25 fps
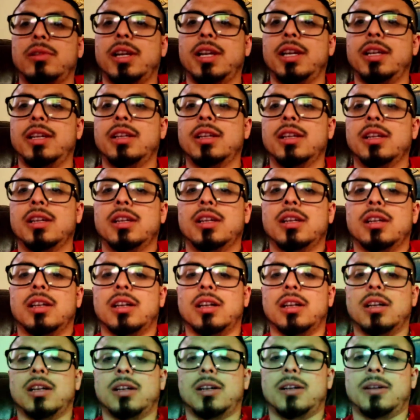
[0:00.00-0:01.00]
Ray.
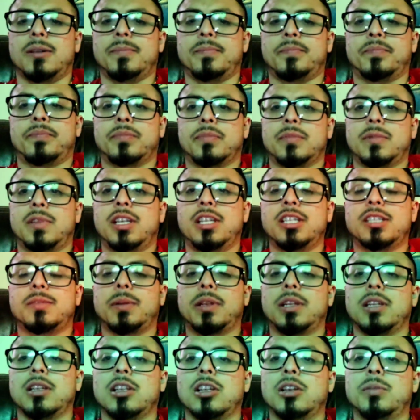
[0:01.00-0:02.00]
He
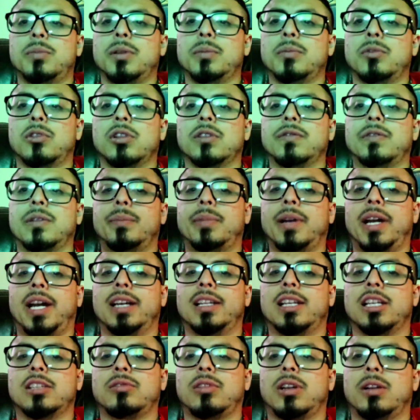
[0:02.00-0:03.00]
spent a little bit more of a
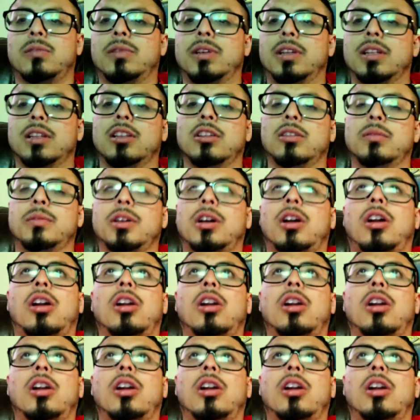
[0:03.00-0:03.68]
bag. That's why I went a little bit